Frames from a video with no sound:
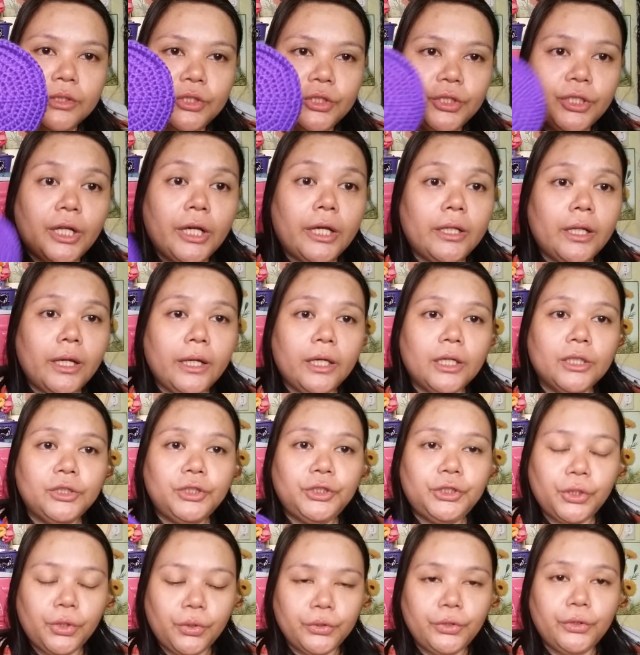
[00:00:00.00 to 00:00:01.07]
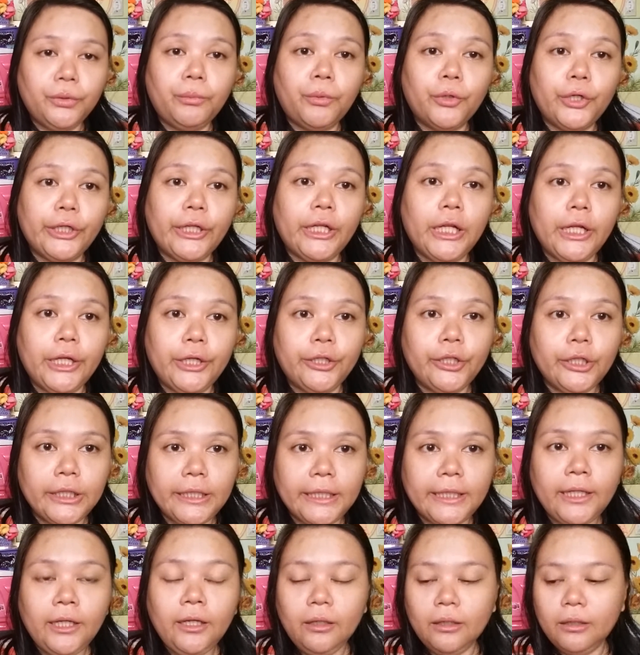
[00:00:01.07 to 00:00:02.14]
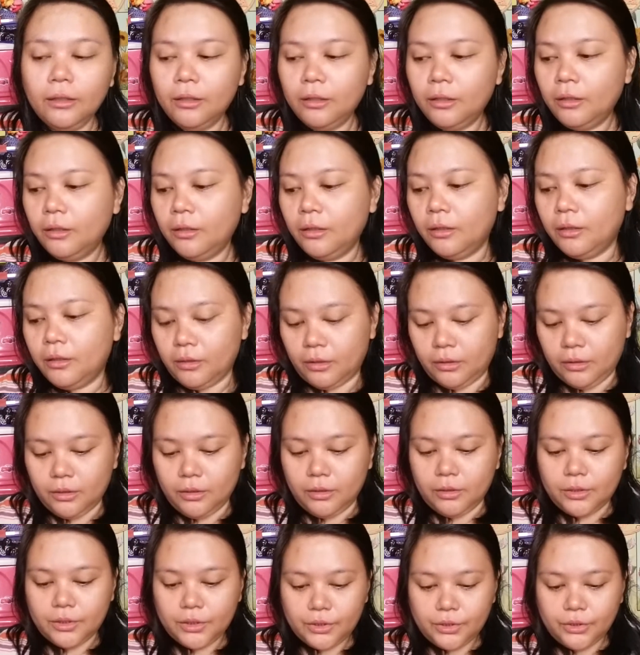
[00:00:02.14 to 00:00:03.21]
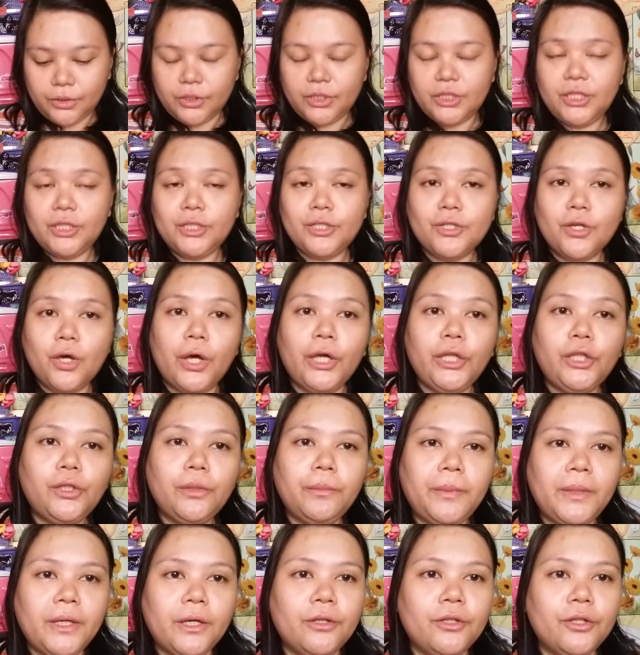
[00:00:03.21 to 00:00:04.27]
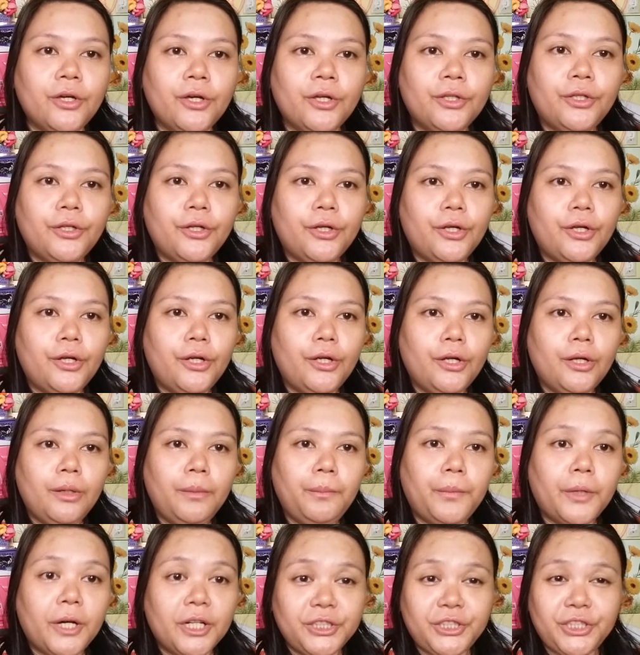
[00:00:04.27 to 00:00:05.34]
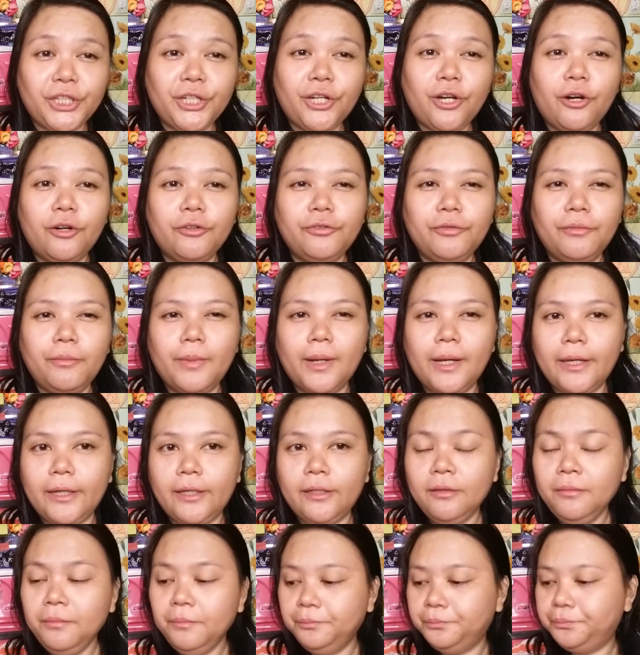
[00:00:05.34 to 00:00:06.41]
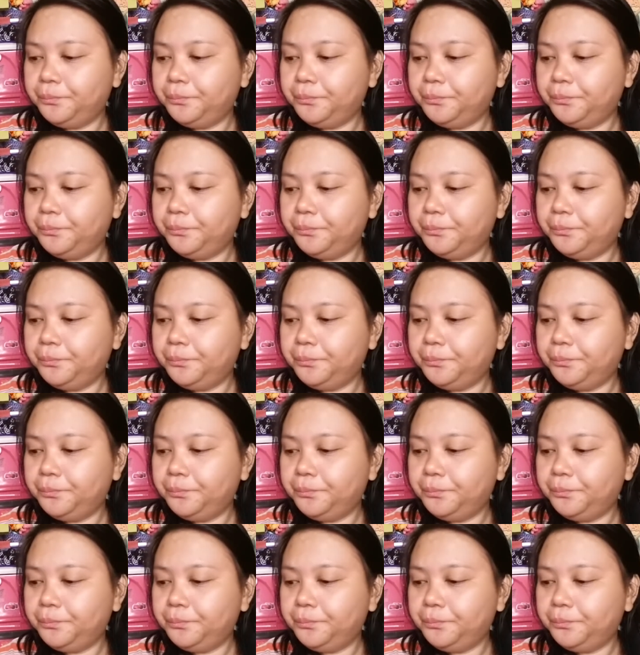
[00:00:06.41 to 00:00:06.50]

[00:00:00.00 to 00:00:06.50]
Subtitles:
so that I can show you more clearly. So this is going to be another project of mine,